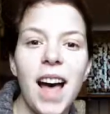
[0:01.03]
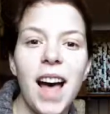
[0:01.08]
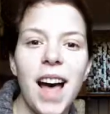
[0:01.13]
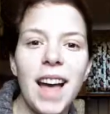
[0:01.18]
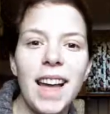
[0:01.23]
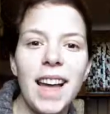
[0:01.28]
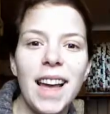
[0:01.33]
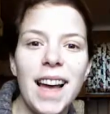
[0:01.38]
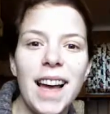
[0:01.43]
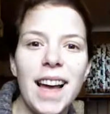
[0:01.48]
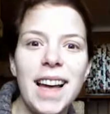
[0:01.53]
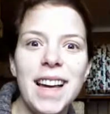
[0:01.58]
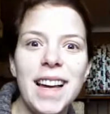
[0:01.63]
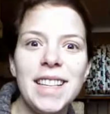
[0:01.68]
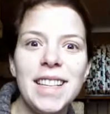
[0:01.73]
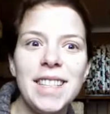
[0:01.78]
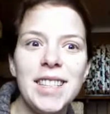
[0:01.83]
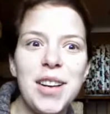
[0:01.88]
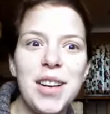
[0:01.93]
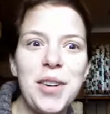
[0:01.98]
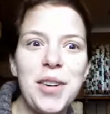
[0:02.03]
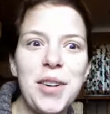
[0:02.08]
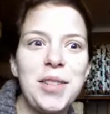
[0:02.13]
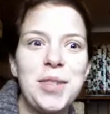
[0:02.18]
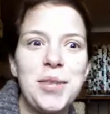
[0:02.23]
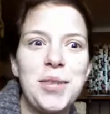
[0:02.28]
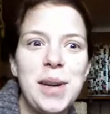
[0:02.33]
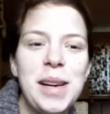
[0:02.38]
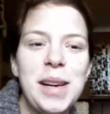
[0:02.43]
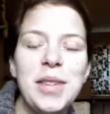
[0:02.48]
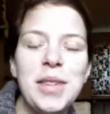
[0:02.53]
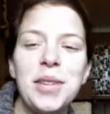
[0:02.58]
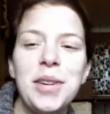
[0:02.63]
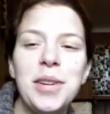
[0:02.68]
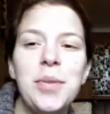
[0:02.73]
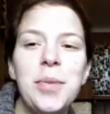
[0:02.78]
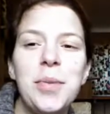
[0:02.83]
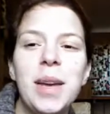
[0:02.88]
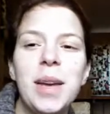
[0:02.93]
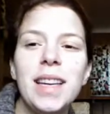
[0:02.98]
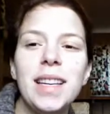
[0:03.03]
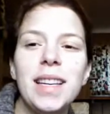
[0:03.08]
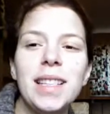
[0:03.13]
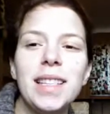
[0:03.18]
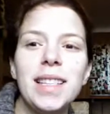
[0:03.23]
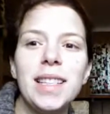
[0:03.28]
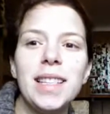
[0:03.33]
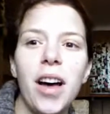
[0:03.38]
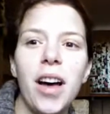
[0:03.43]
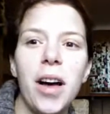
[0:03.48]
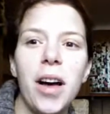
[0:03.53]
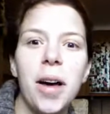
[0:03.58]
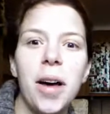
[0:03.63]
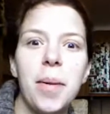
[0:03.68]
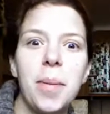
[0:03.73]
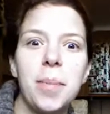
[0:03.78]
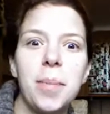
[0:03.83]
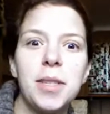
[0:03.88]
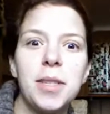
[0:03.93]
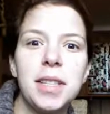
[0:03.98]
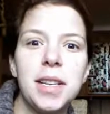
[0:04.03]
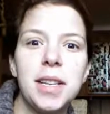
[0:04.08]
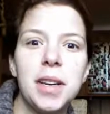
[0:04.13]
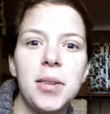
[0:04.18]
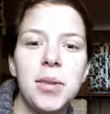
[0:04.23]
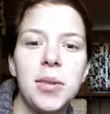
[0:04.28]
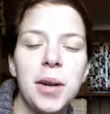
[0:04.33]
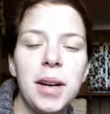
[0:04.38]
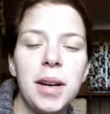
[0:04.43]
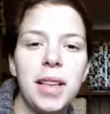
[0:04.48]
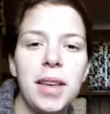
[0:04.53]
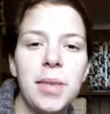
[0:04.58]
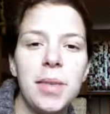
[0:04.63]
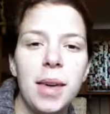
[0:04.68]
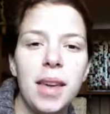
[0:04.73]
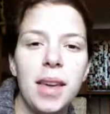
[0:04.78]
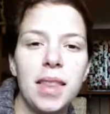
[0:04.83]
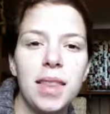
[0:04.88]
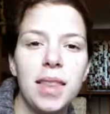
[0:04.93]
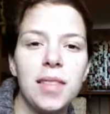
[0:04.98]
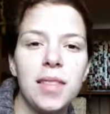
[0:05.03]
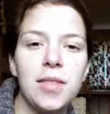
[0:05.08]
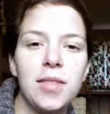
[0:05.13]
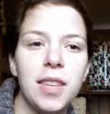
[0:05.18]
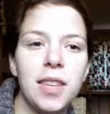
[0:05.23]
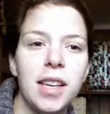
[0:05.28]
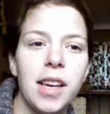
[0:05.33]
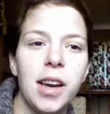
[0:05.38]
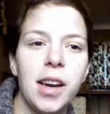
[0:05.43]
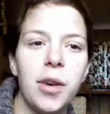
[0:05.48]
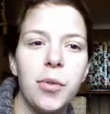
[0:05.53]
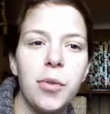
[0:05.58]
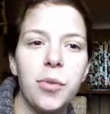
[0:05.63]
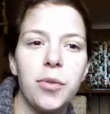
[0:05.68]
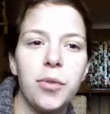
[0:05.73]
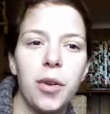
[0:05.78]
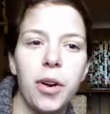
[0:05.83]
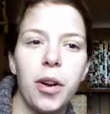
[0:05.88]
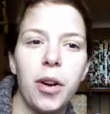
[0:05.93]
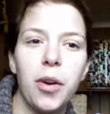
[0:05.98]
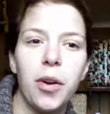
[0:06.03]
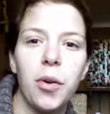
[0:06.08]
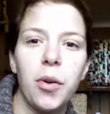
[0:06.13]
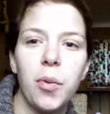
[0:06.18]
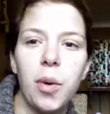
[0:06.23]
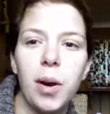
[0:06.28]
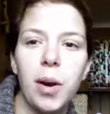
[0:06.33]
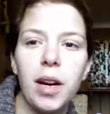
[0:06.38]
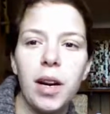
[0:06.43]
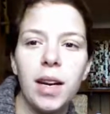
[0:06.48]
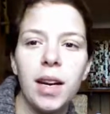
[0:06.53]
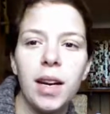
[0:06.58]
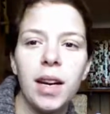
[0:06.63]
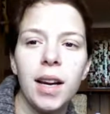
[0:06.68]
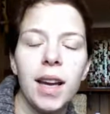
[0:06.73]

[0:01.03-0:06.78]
Hi guys, so it's 23 weeks. I'm just gonna quickly make this video before I go to work.